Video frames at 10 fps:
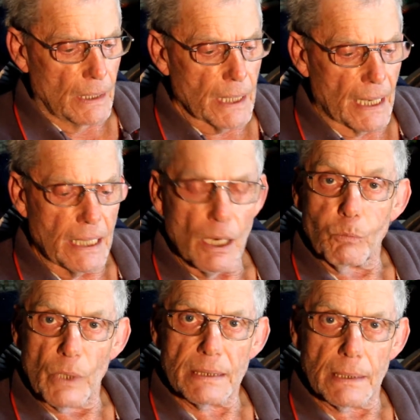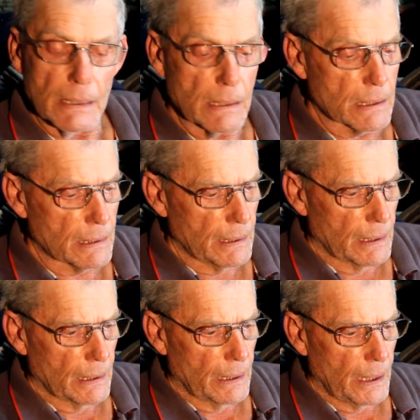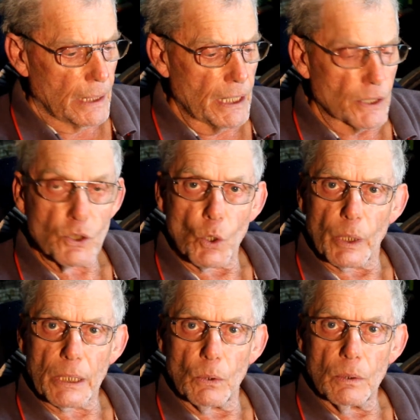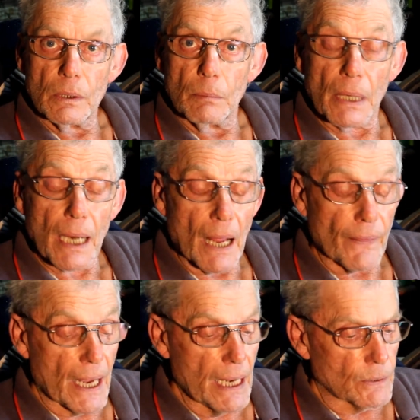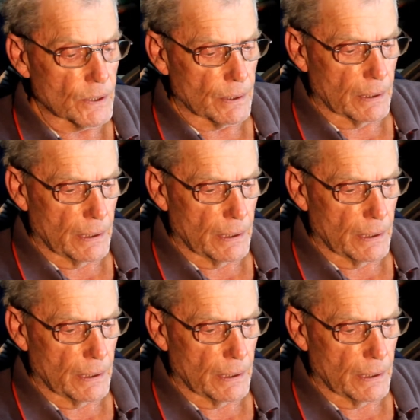taking up residence in the historical MacArthur House,